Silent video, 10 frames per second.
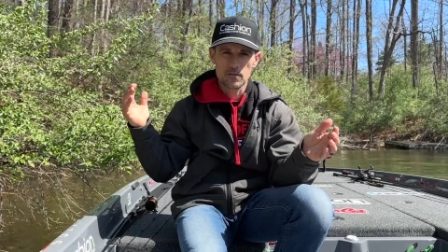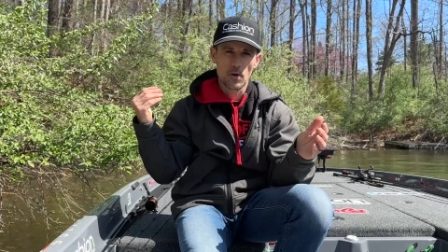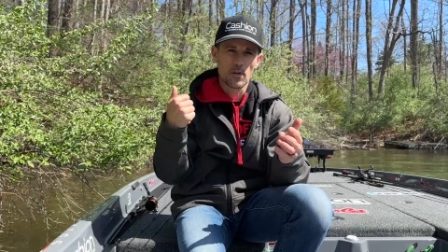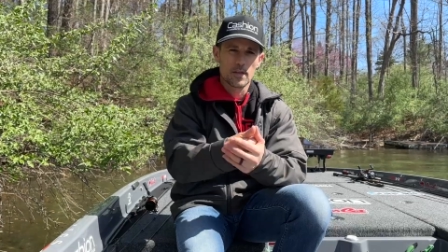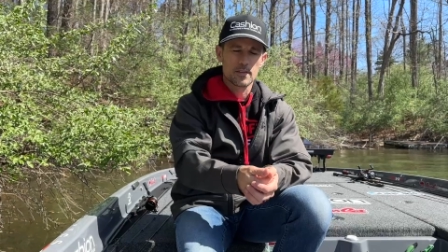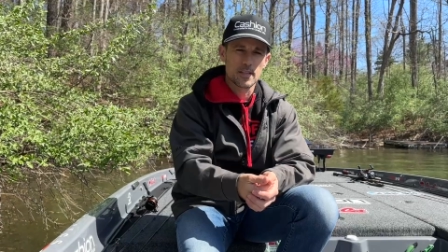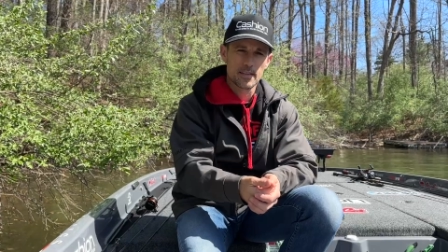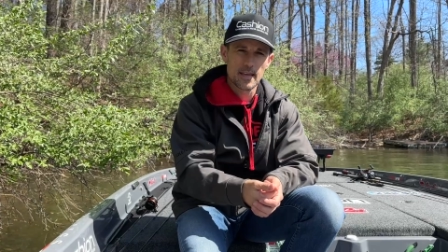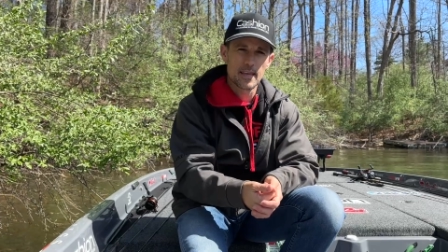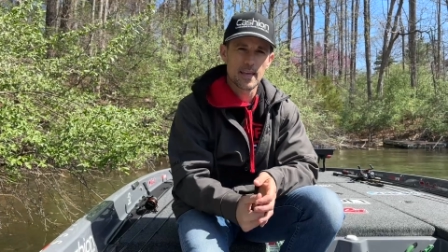fall and it's like
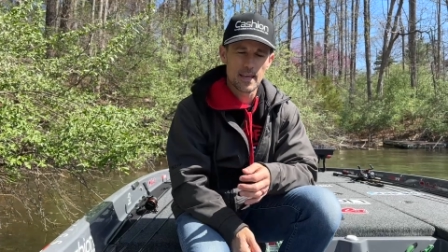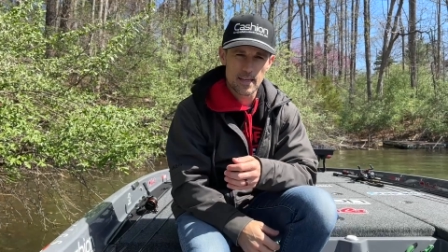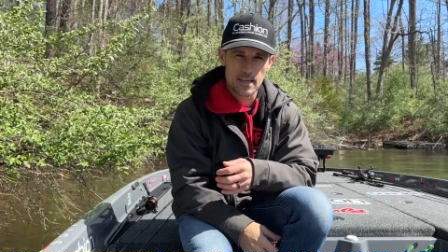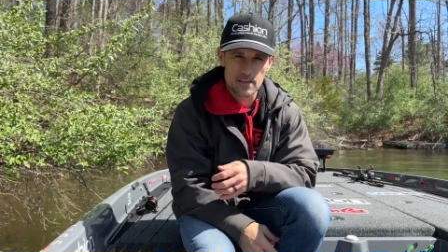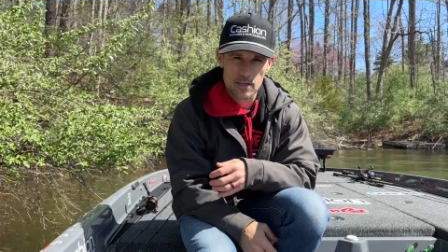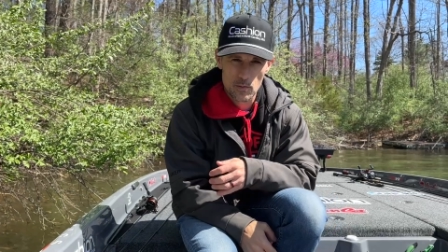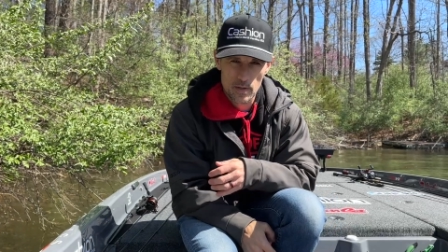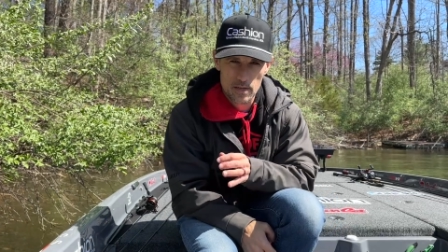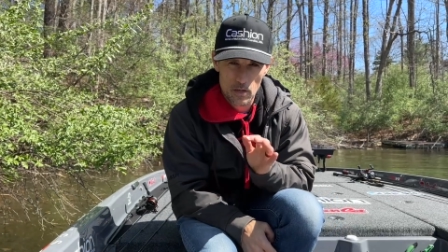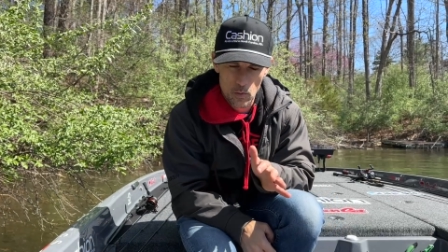they can't get to
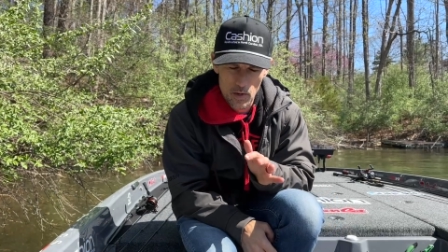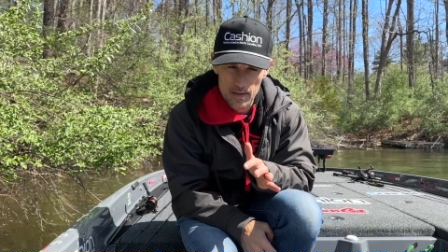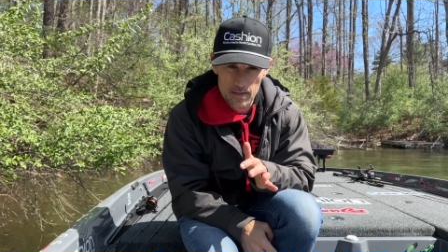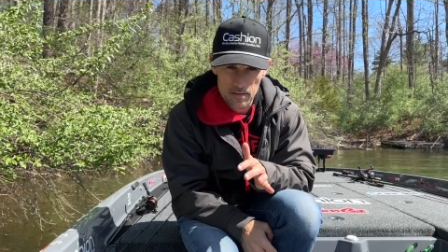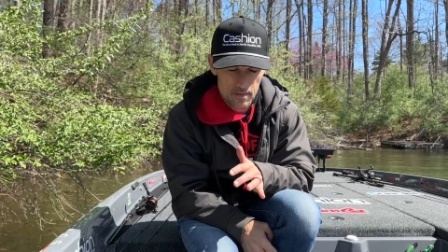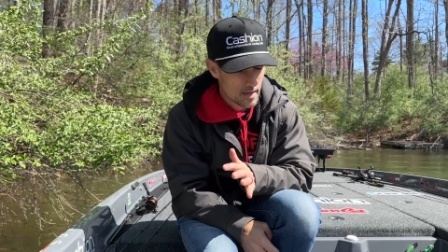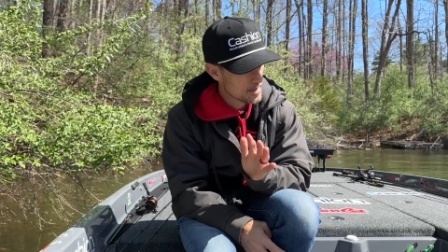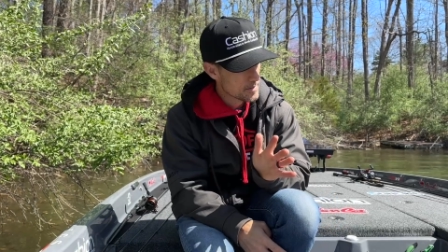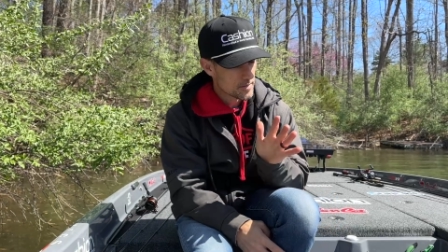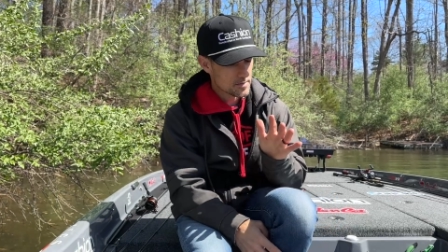it quick enough.
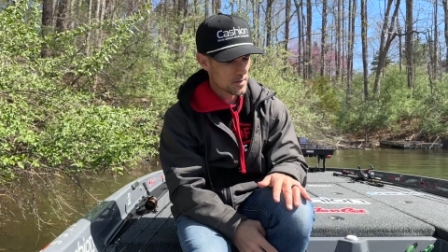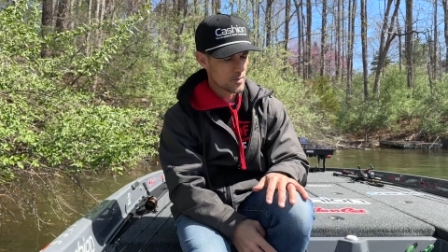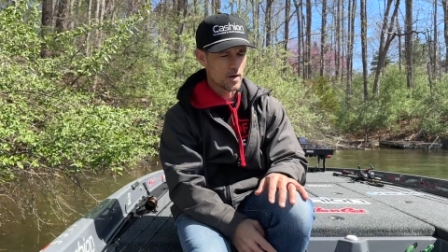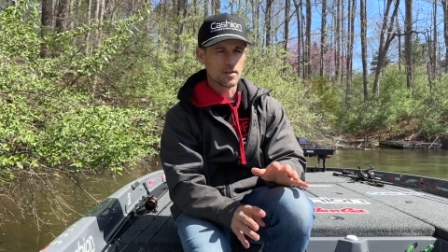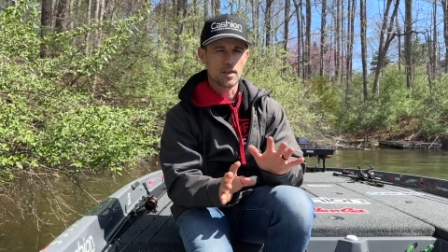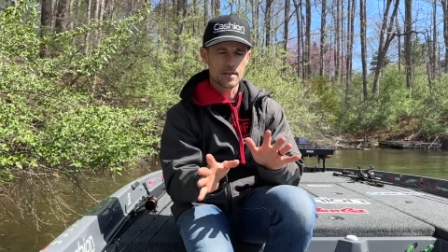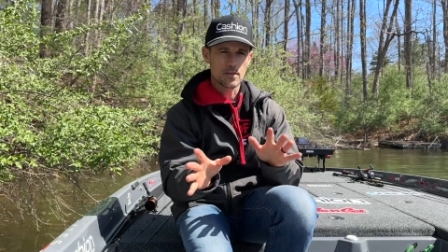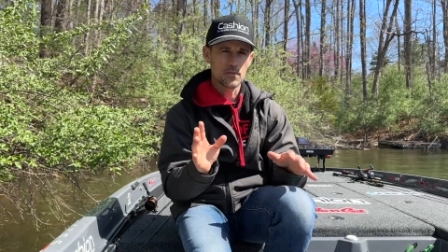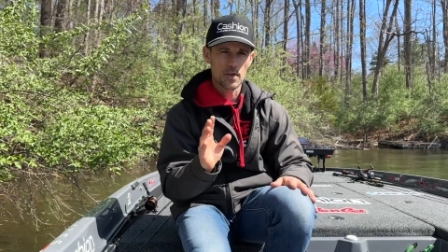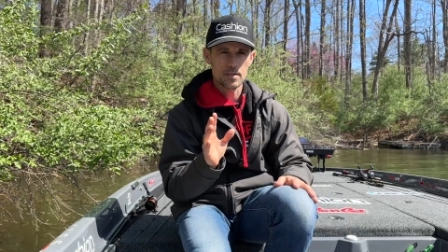So let the
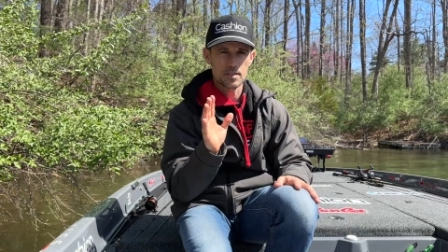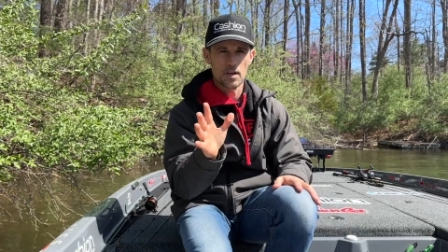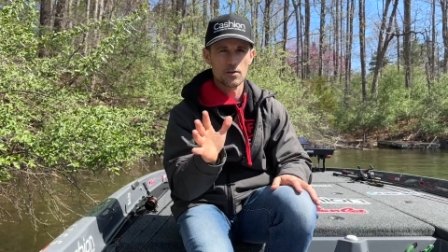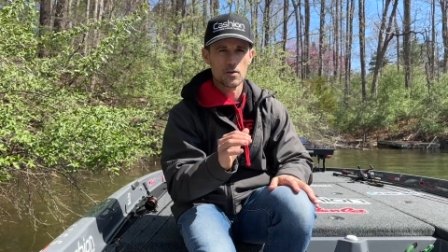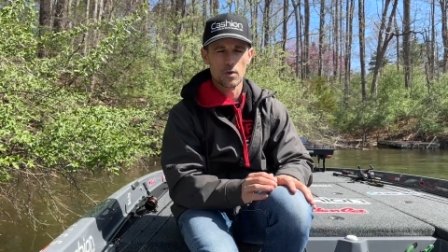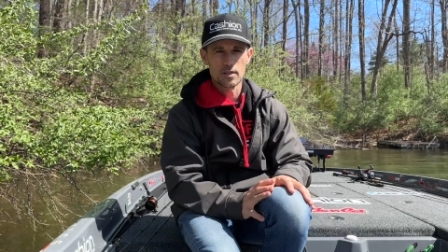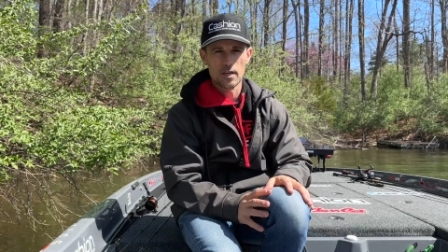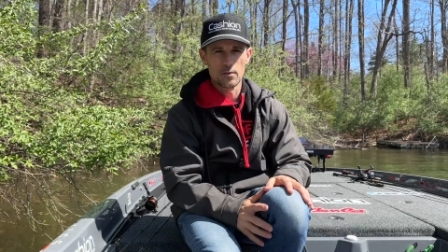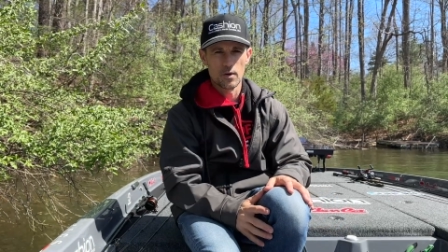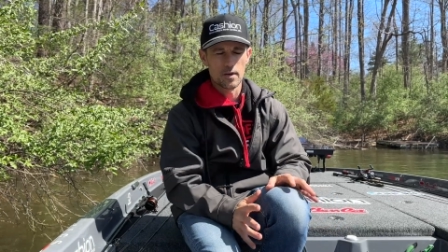fish tell you what they
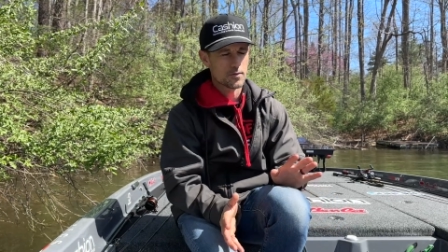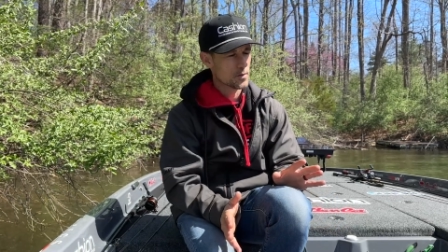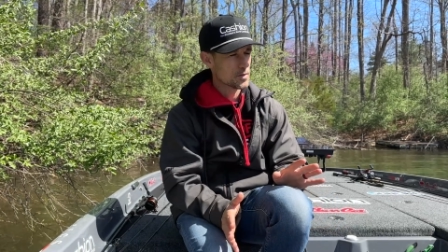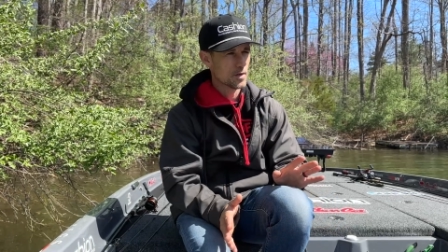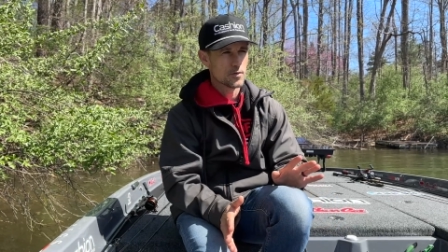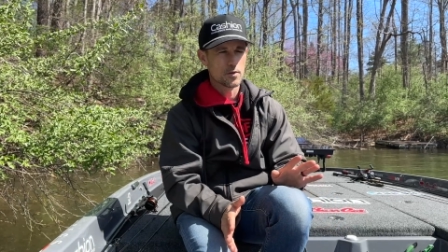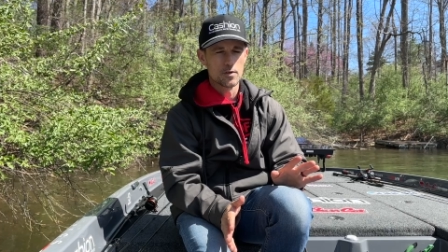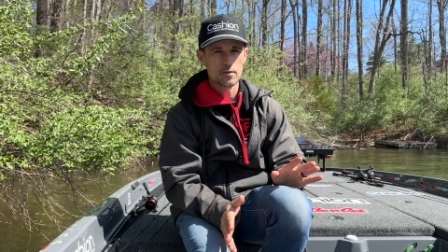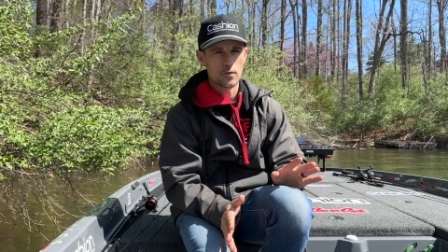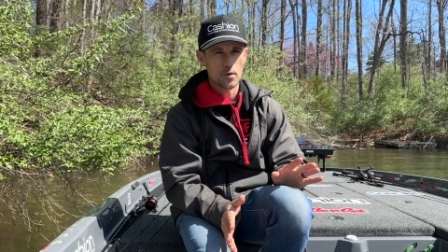want. If you're
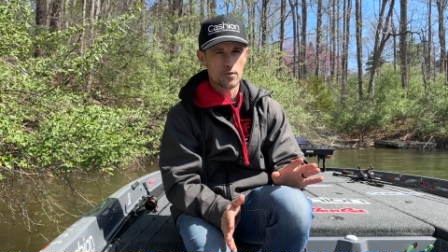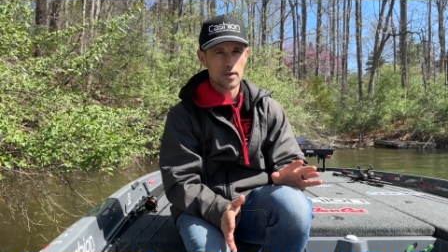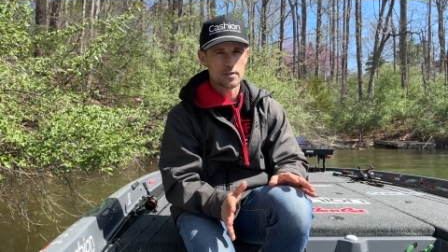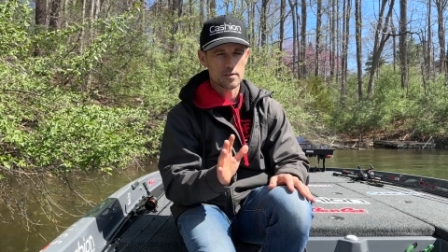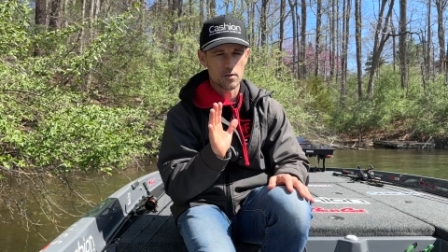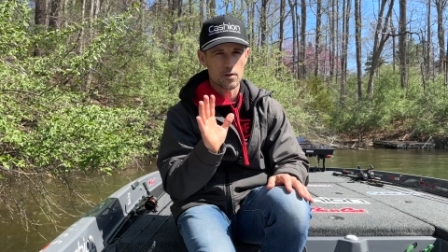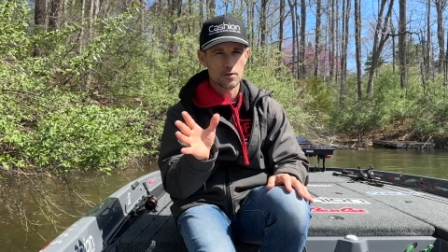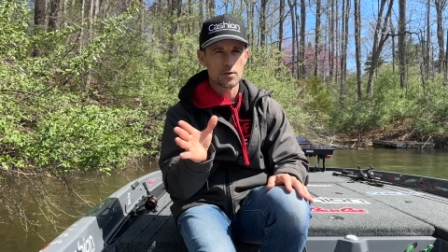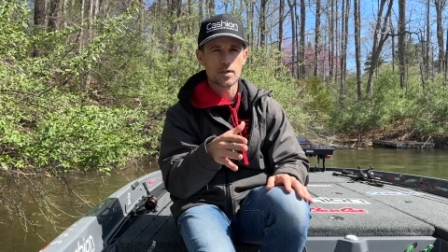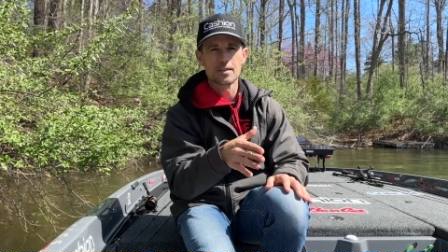using forward facing sonar,
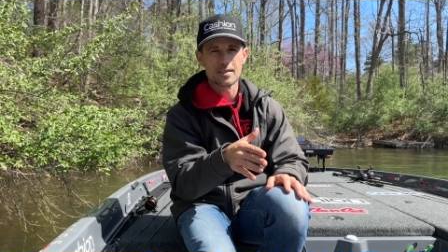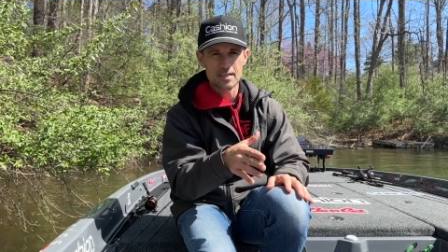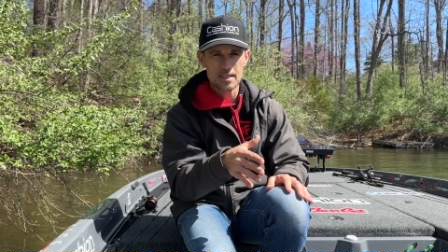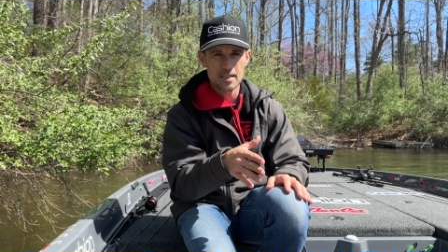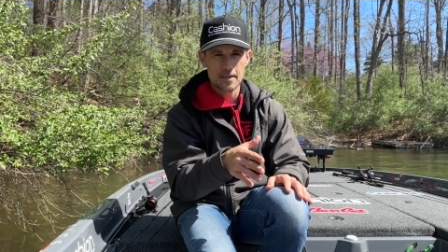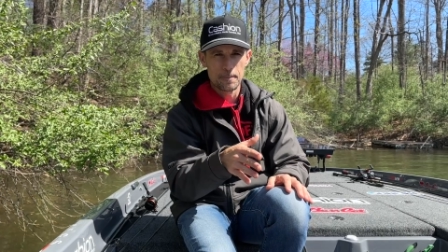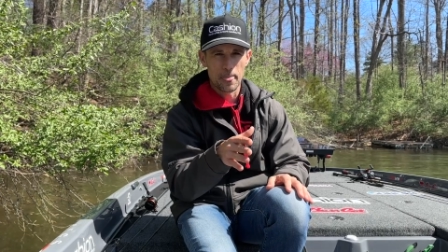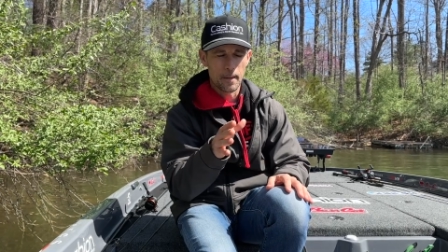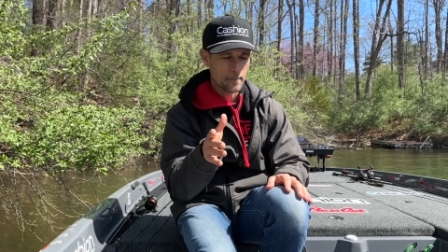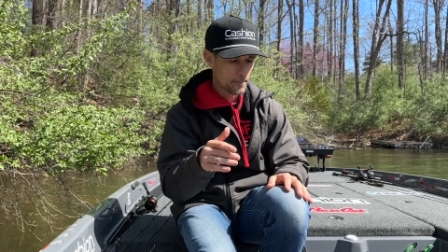you can see
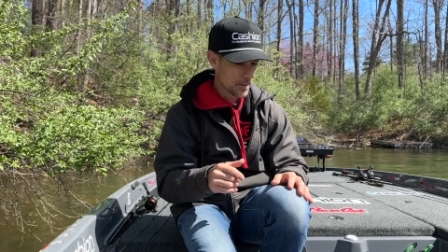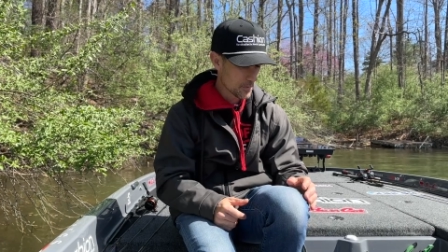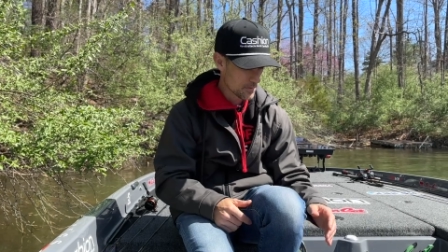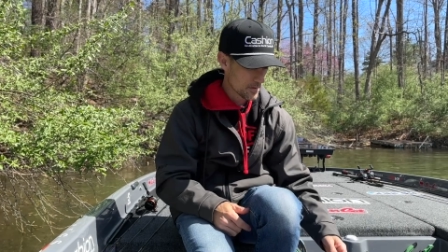both